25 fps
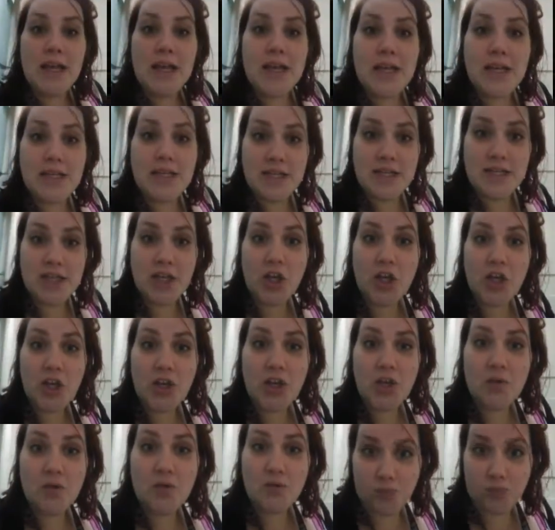Is
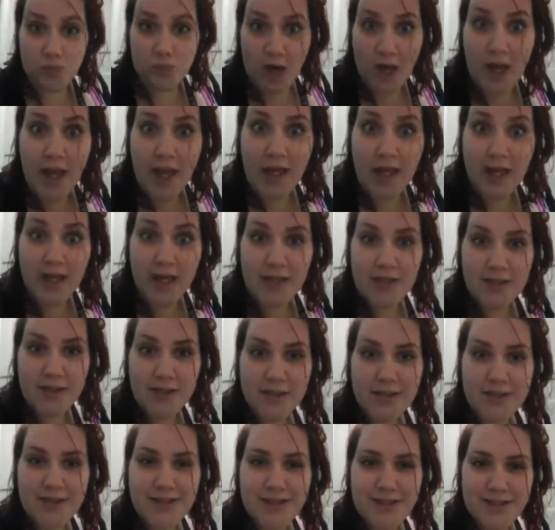it right
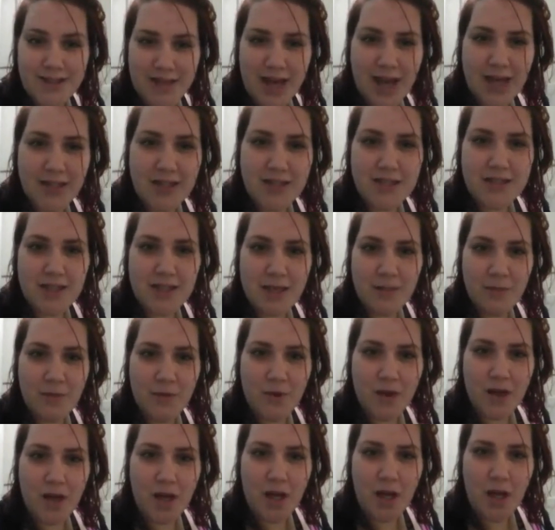to touch
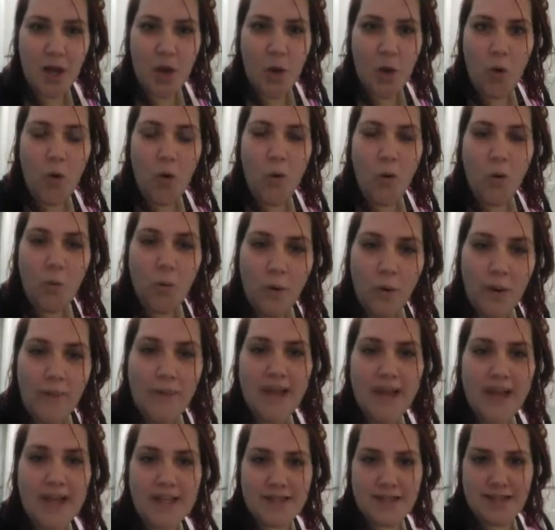someone when
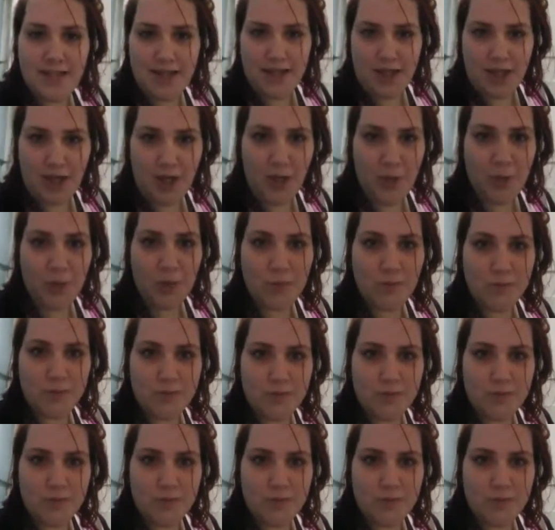they say no?